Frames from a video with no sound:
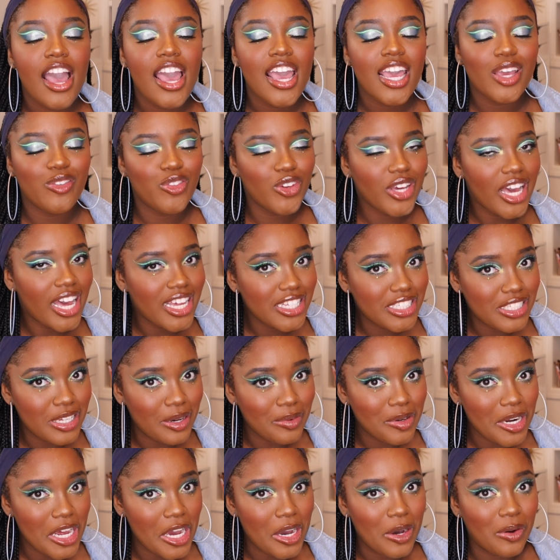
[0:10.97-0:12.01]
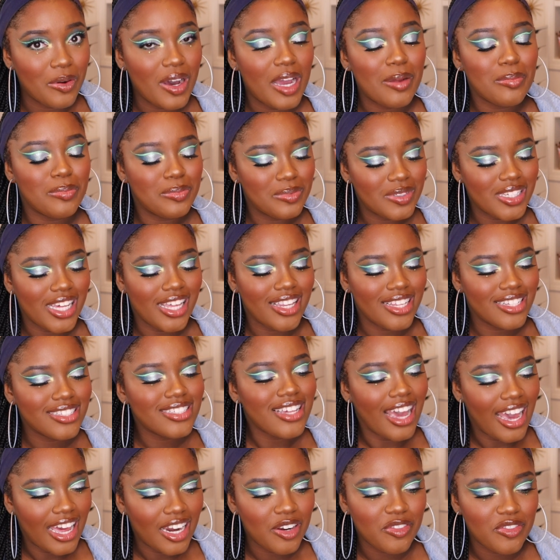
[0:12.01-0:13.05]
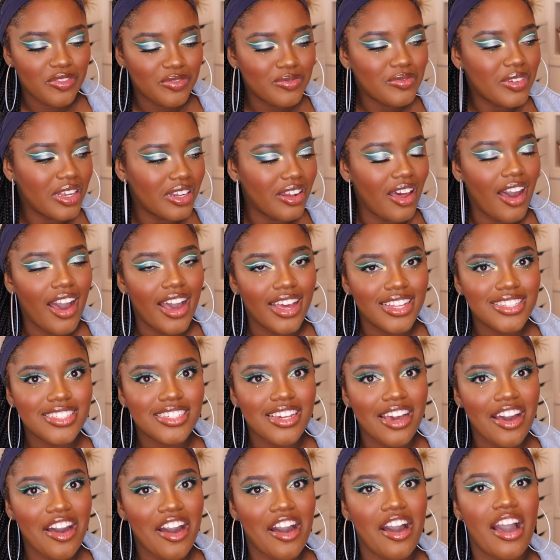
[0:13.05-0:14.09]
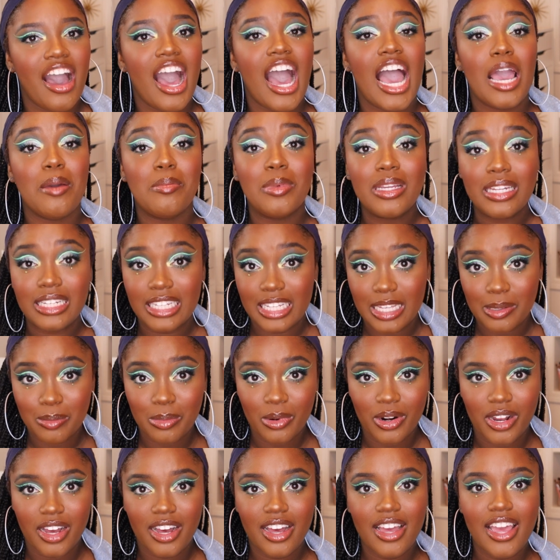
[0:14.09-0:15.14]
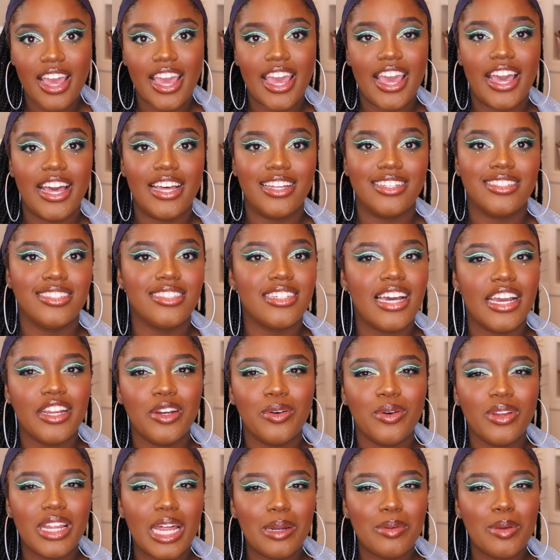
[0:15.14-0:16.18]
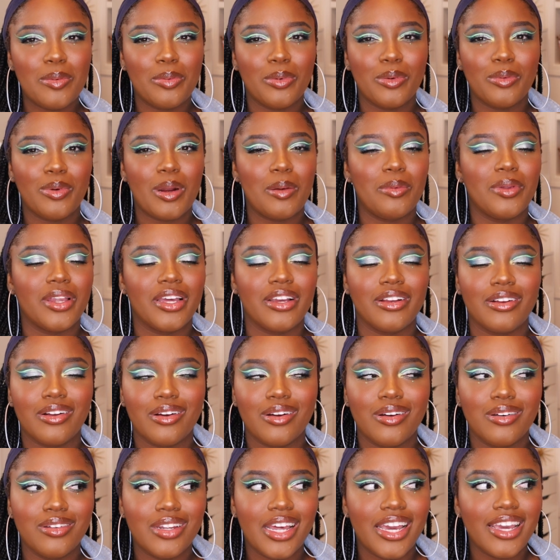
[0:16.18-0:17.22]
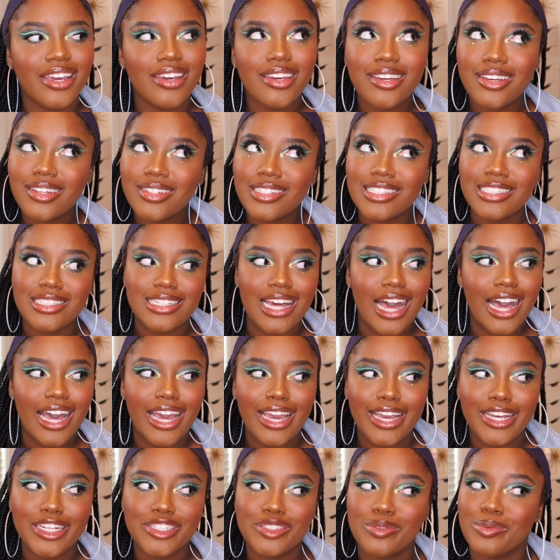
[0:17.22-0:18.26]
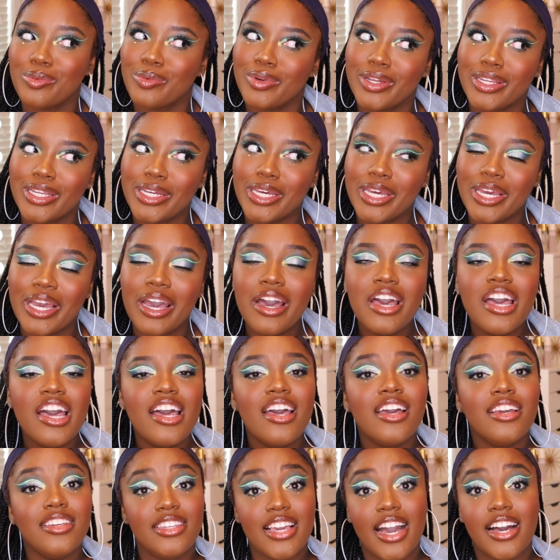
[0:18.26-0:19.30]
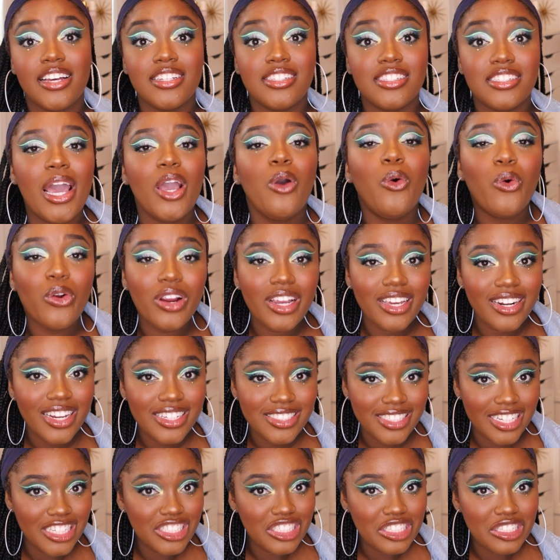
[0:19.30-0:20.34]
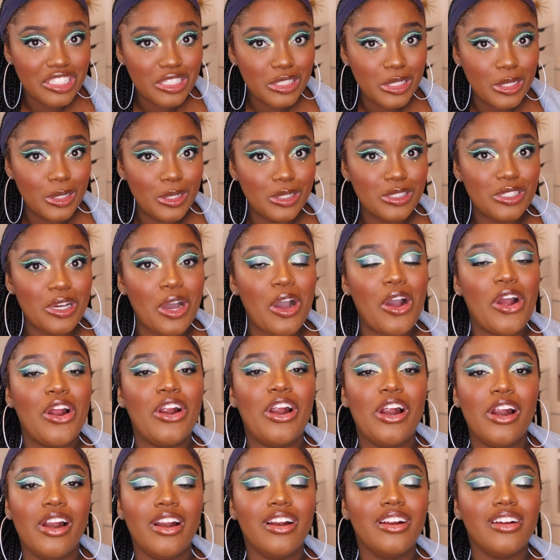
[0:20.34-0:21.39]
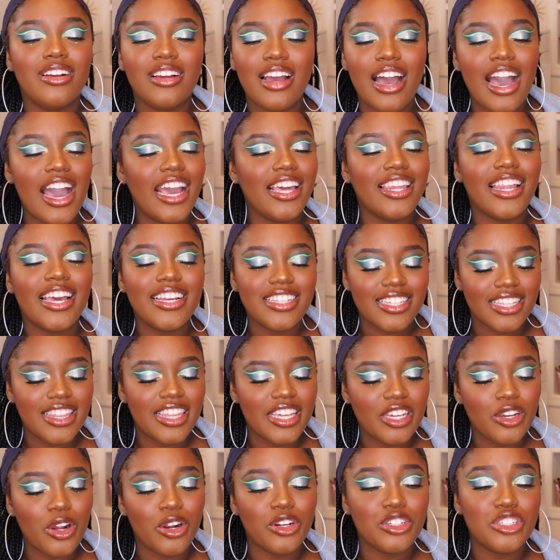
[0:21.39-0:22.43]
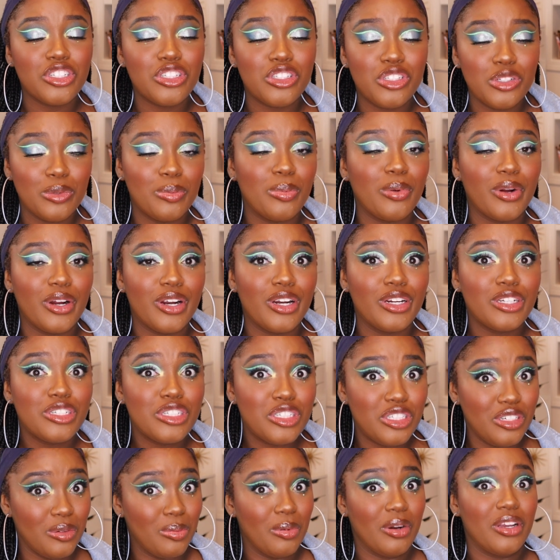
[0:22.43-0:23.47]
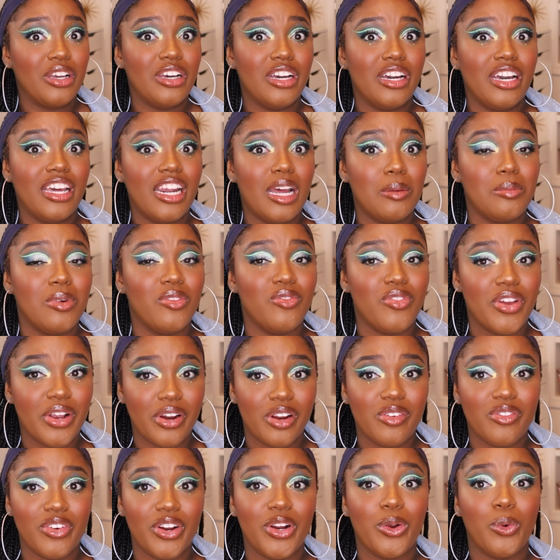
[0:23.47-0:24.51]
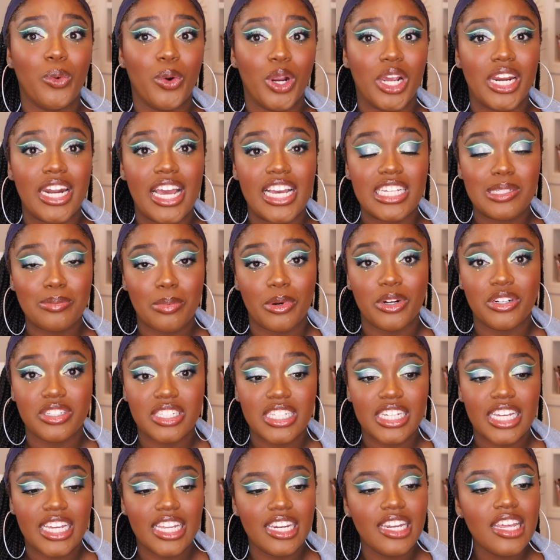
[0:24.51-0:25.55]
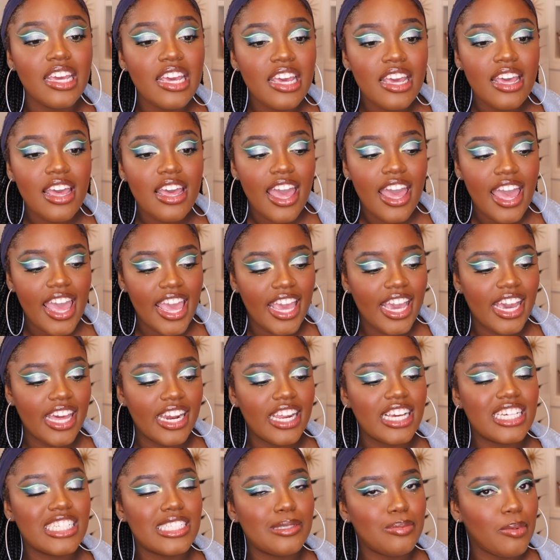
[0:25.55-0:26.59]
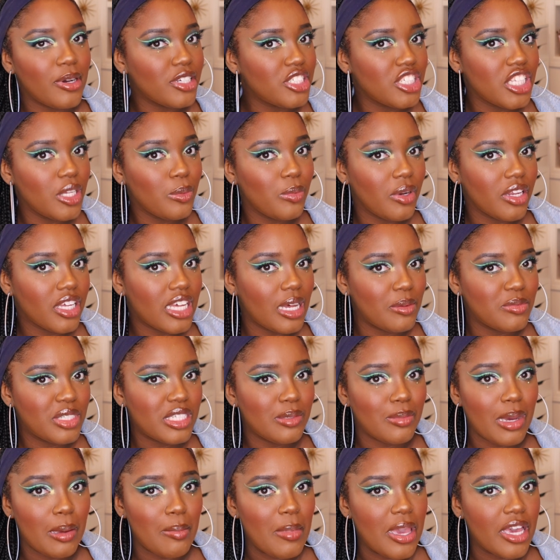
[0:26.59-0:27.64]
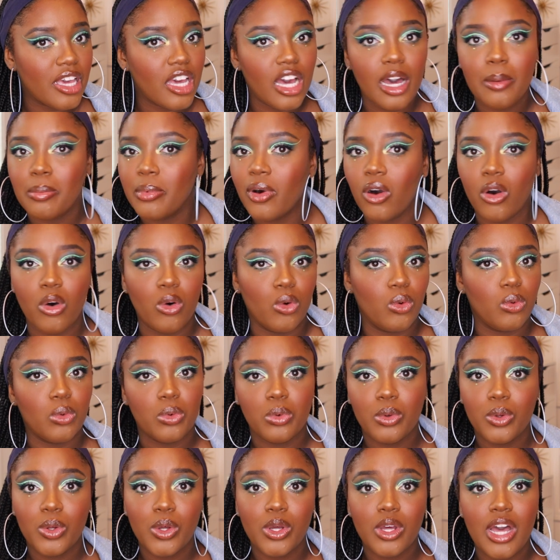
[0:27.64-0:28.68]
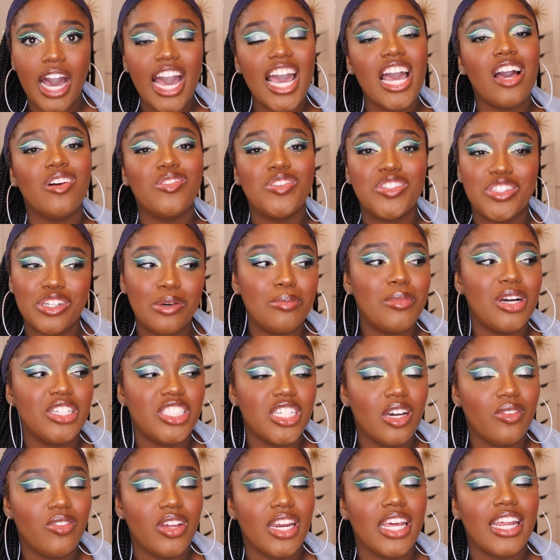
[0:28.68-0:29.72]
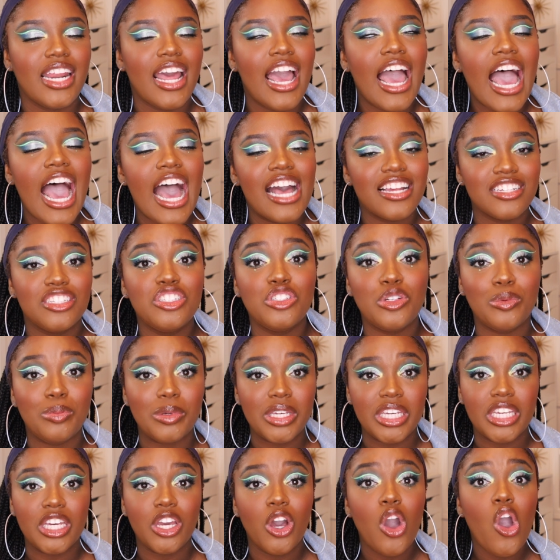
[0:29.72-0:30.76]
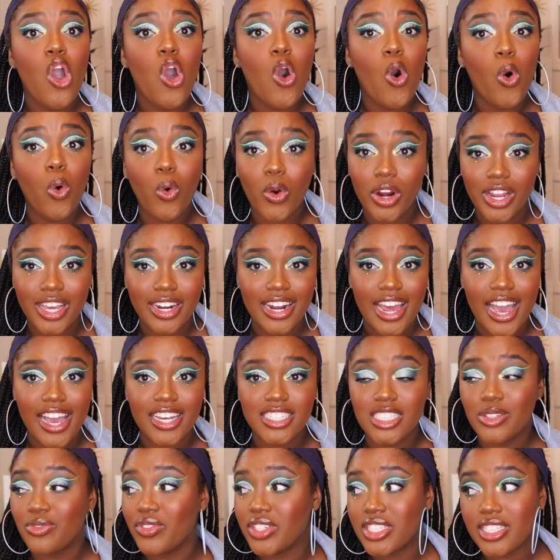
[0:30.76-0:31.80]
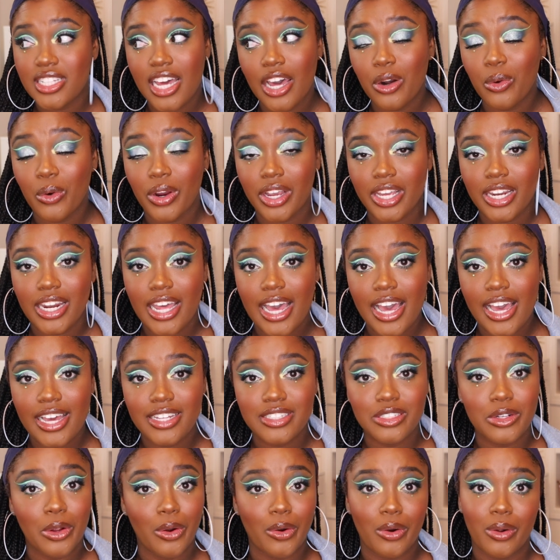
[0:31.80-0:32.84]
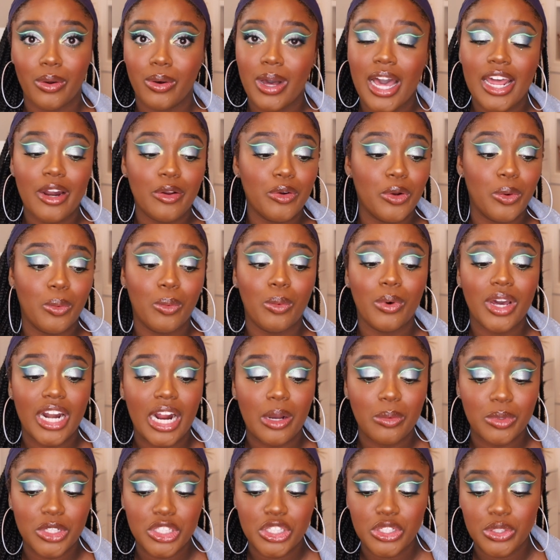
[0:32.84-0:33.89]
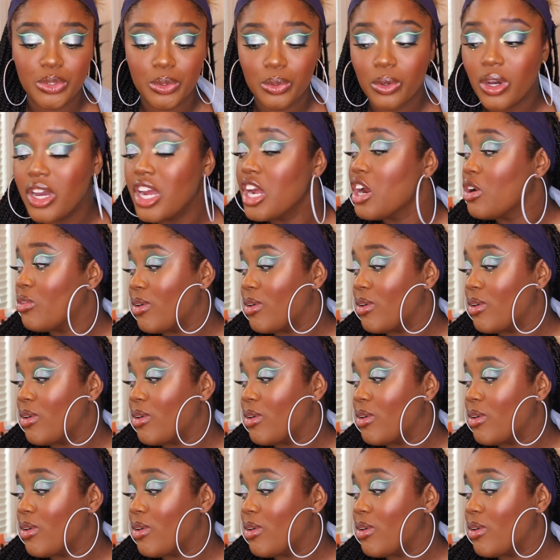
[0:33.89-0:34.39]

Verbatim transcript: If you guys don't know, I say this kind of a lot. Uh, I'm a Libra and I know a lot of people are probably like, girl, like signs, really? Yes, my organization skills are I like to think are super, super good. I'm a very, very organized person. And especially when it comes to my makeup, oh, I have so much of it, it has to be organized. If it's not organized, girl, I don't know what I would do.